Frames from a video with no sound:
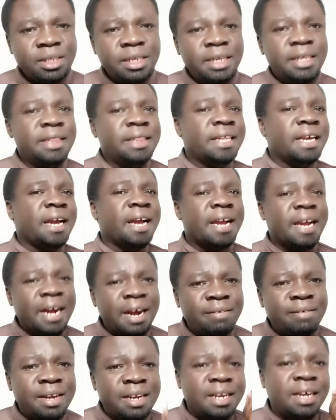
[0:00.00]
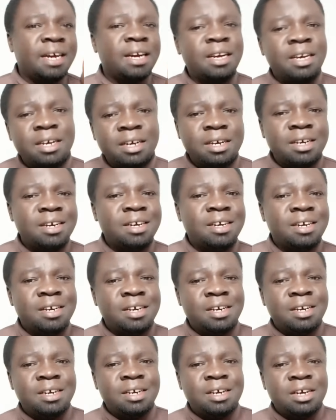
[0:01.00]
the governor
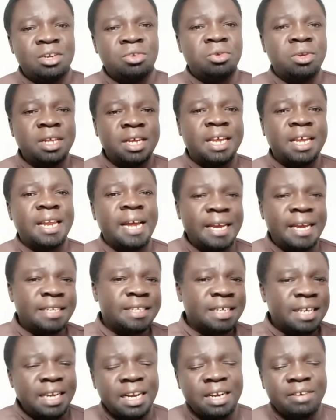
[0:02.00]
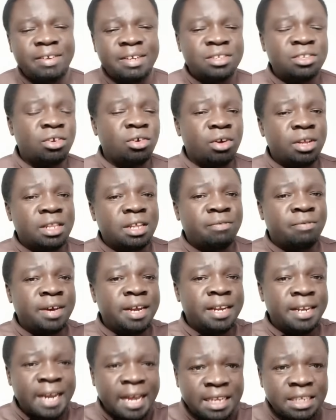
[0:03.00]
to declare his interest on the
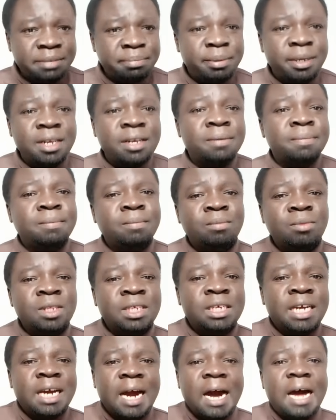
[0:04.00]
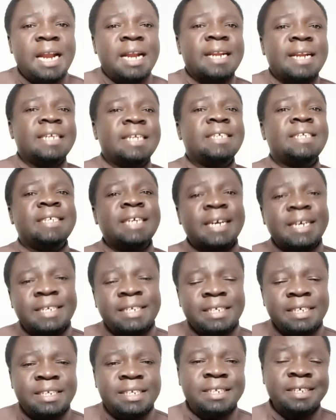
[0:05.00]
finance bill and reject
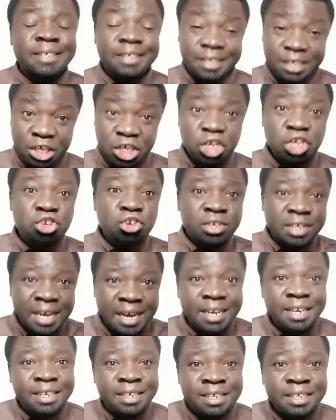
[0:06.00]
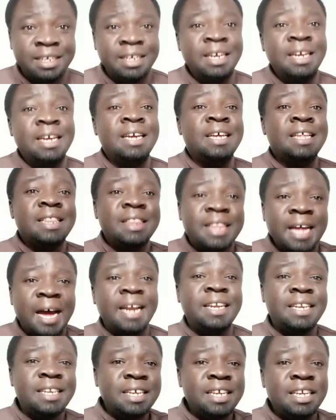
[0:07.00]
it in totality.
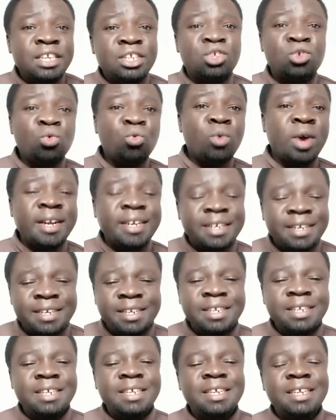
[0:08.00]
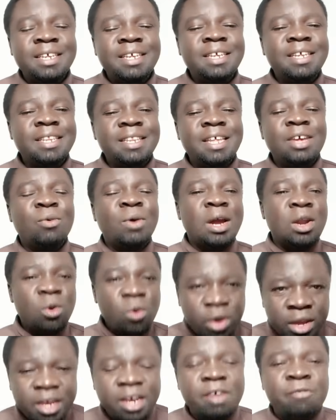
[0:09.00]
That is what they were
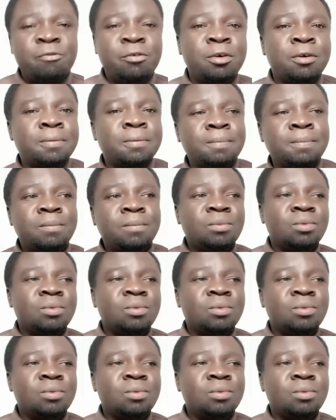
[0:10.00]
looking for